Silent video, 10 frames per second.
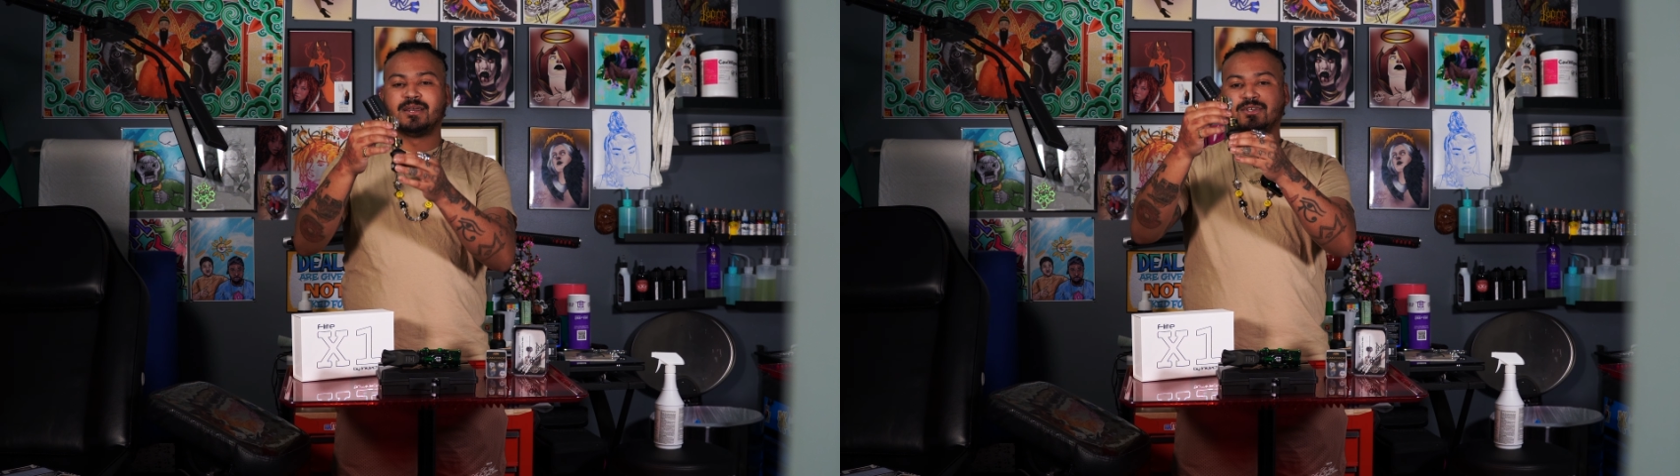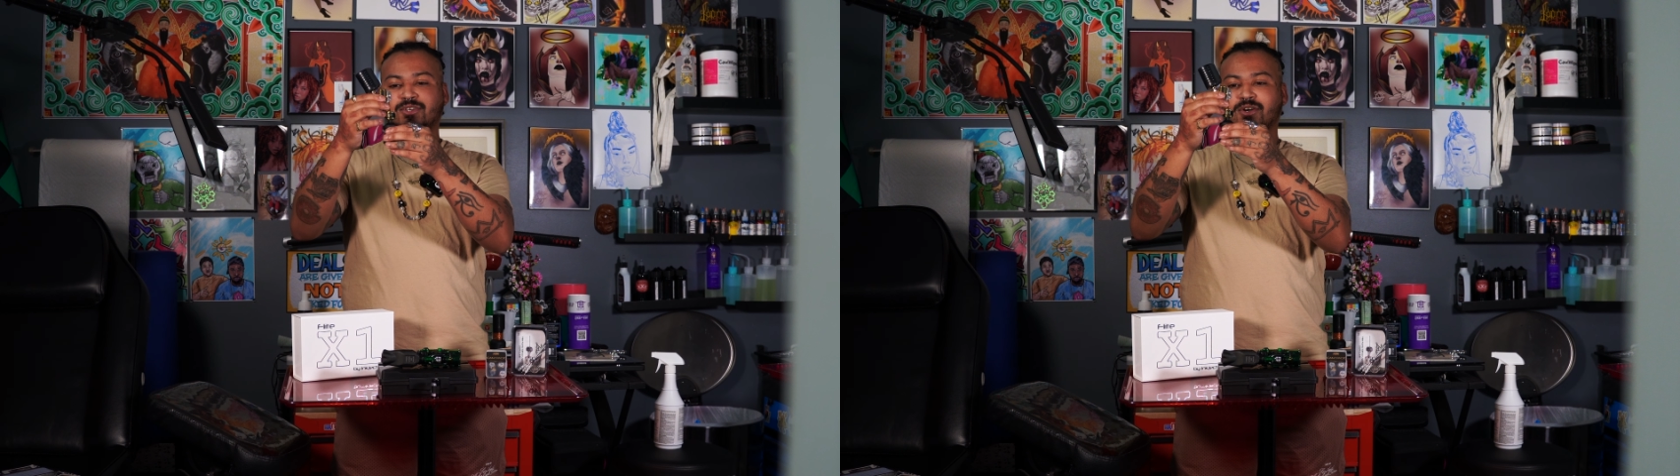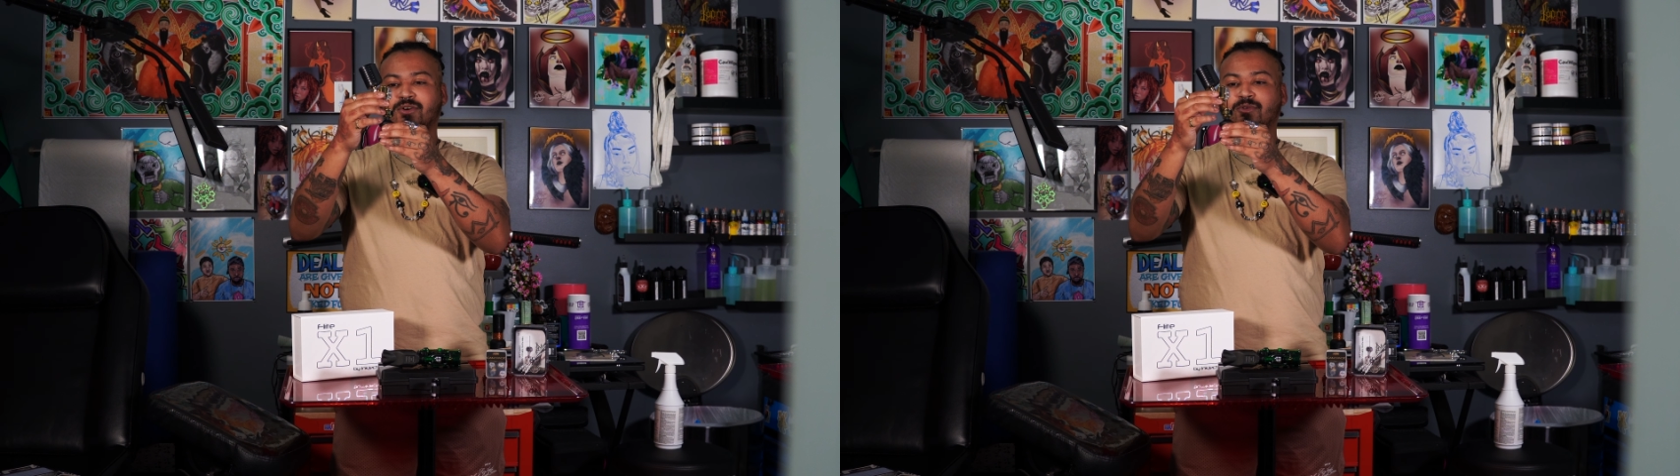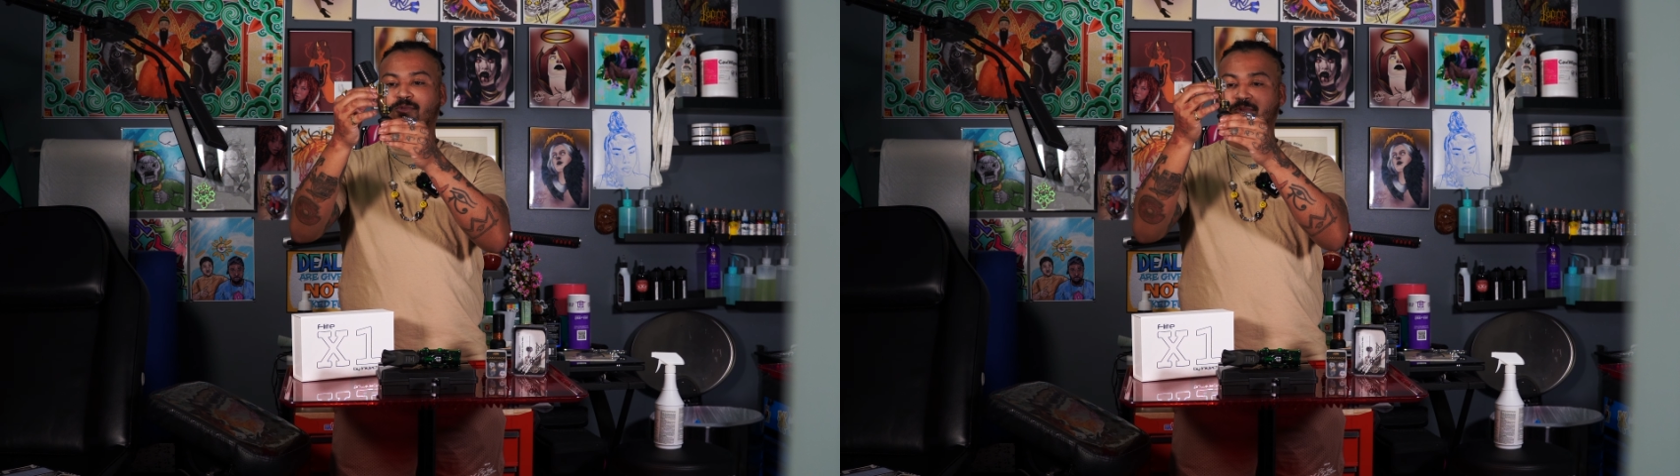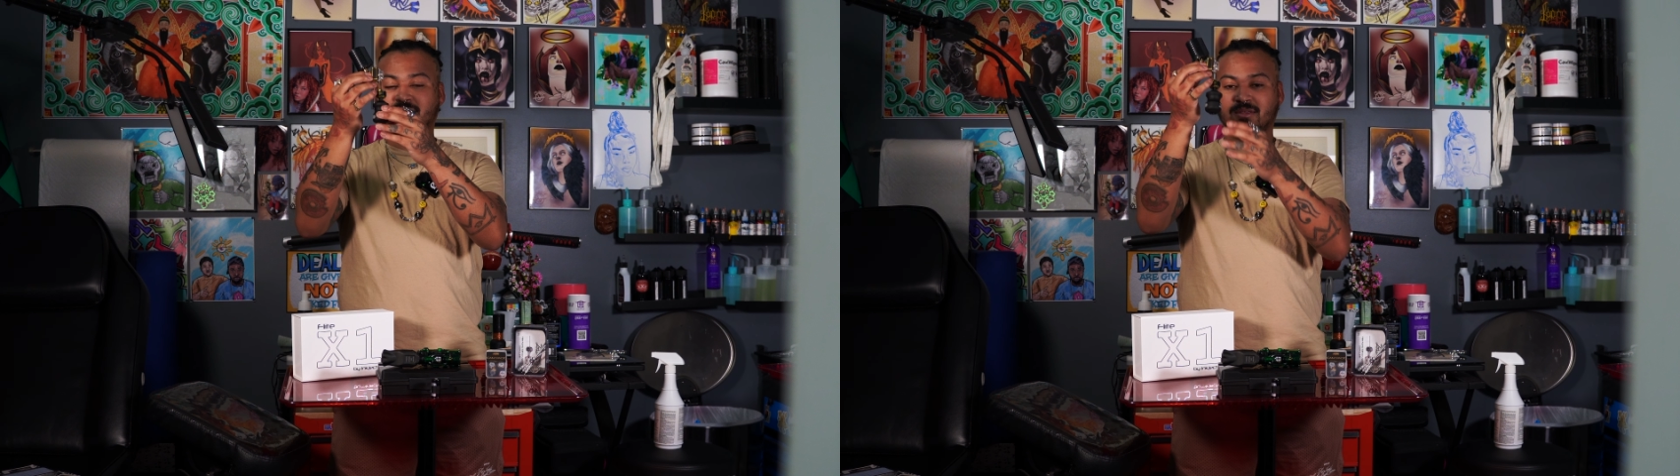So
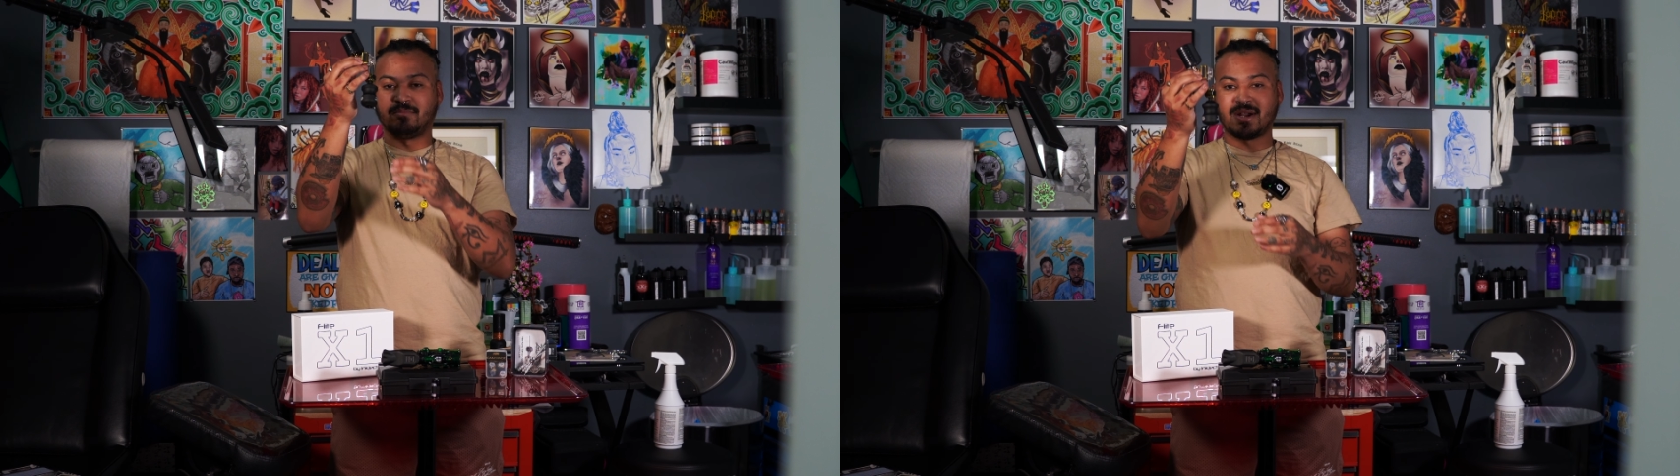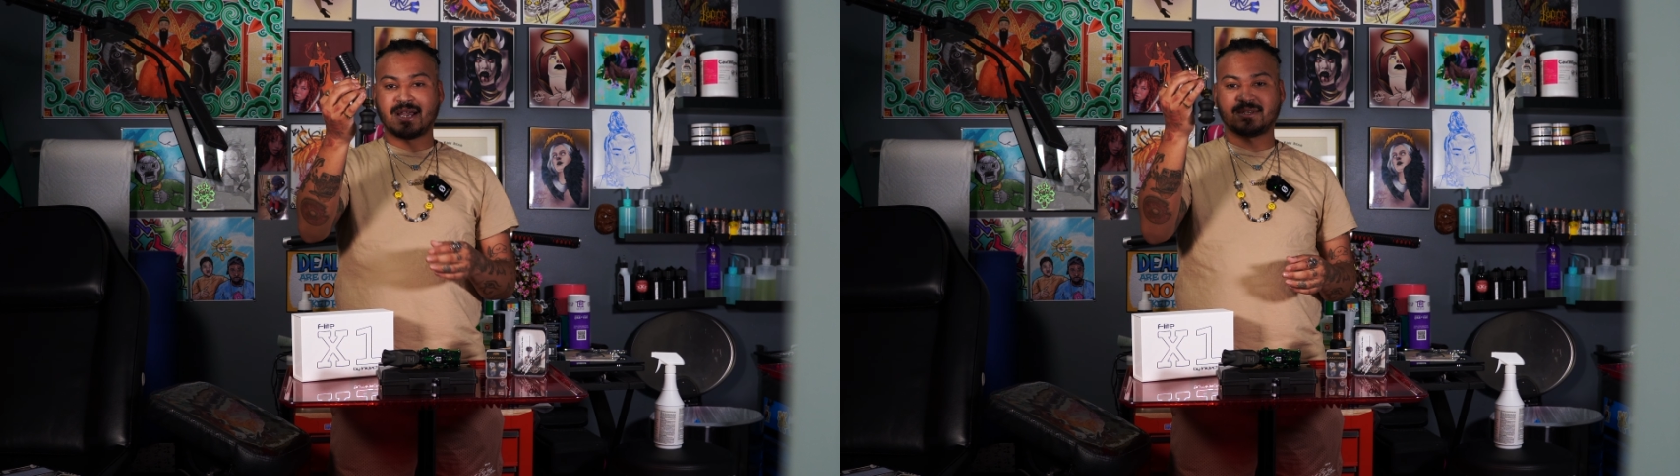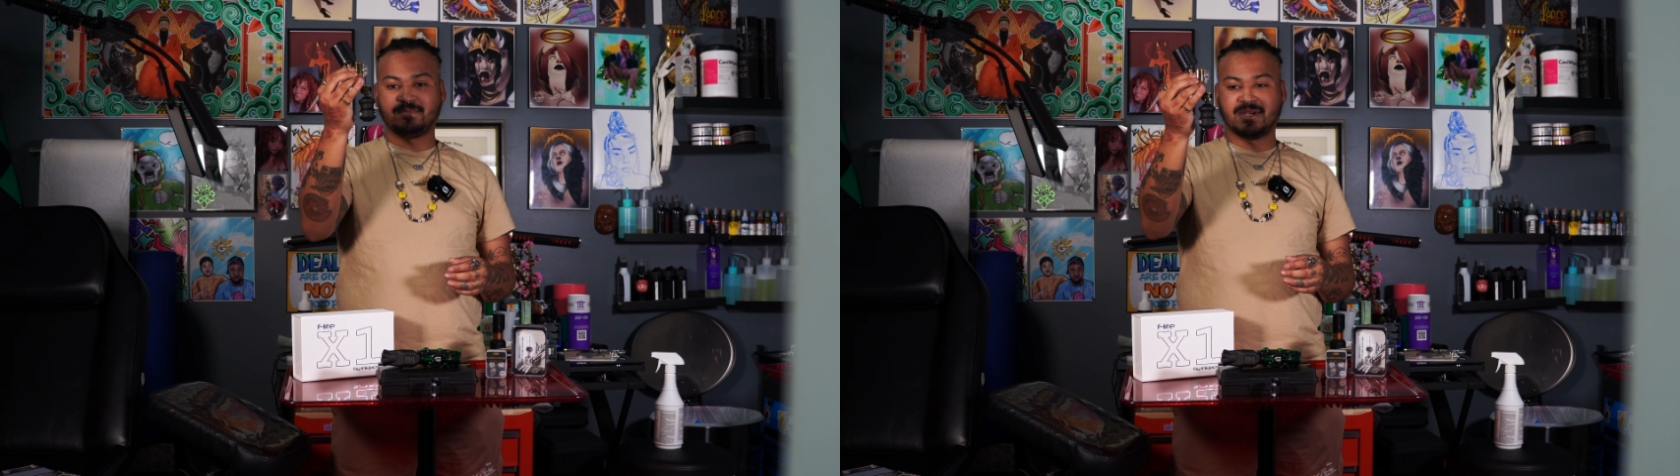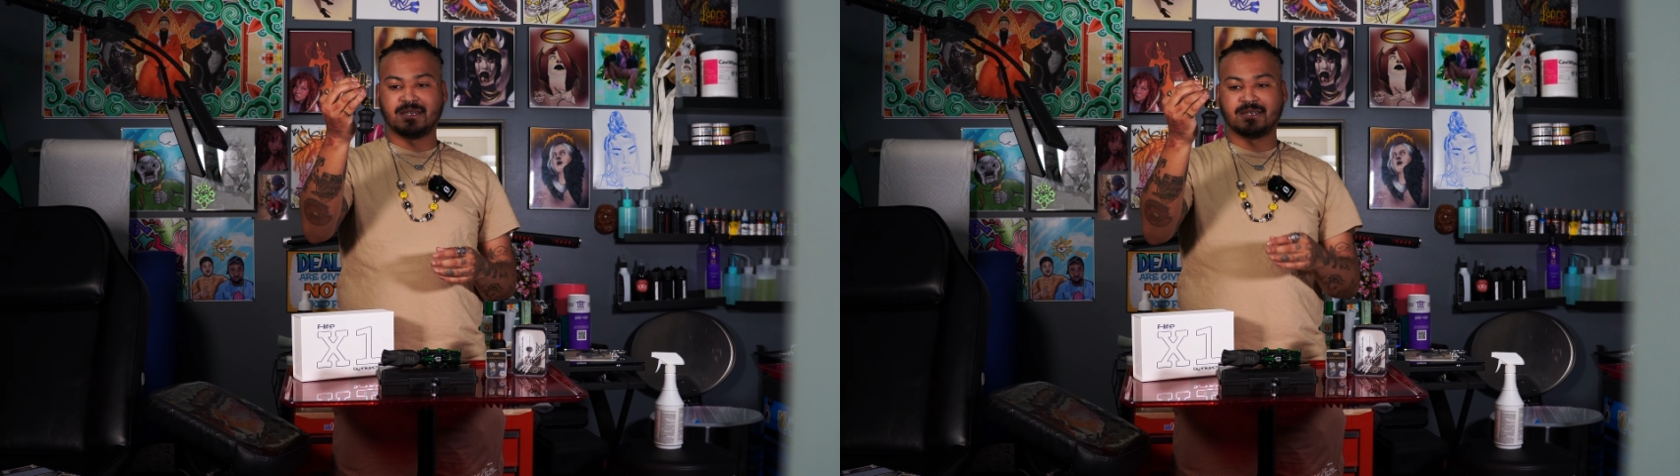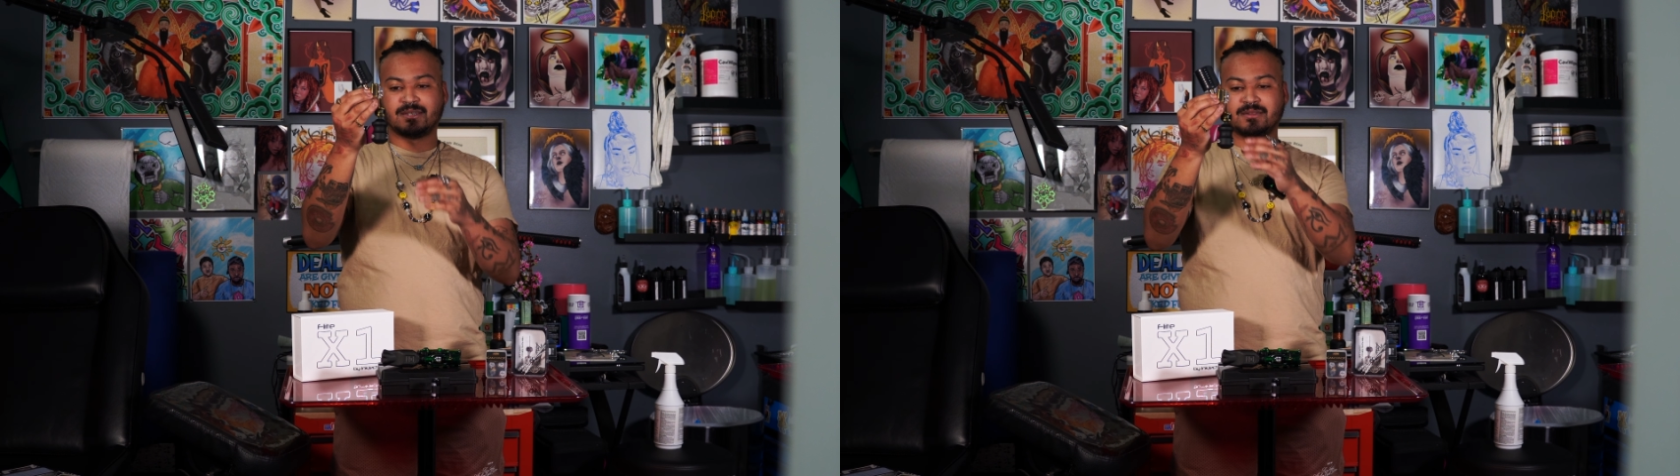with the brass base,